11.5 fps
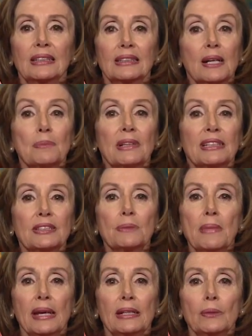God bless the
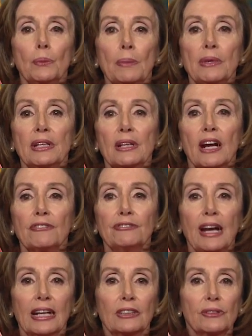men and women in our
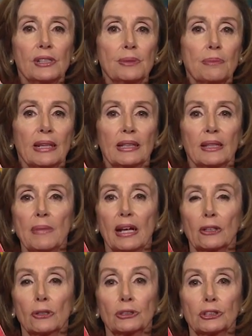factories making
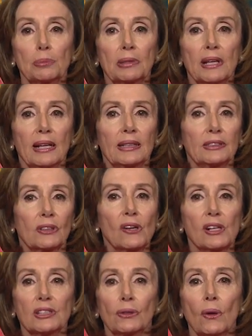medical supplies,
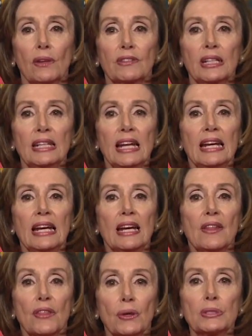cars, all of it,
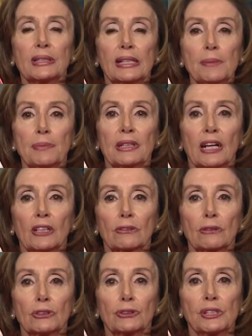and those keeping our
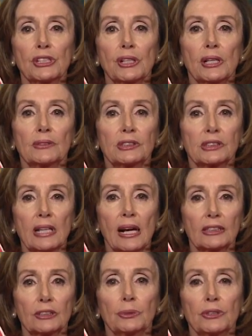grocery shelves
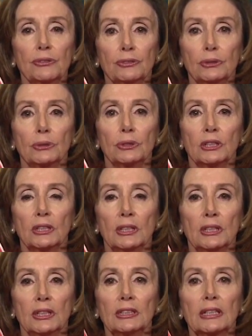stocked with food.
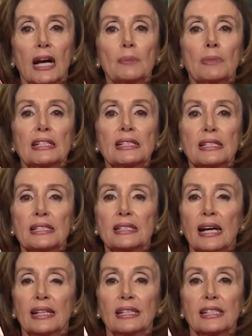God bless the
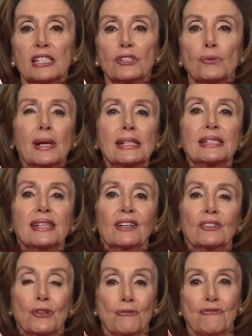scientists
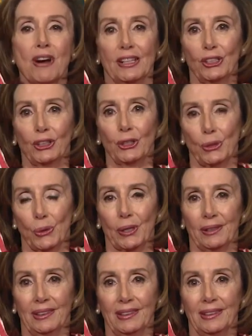racing to find a cure.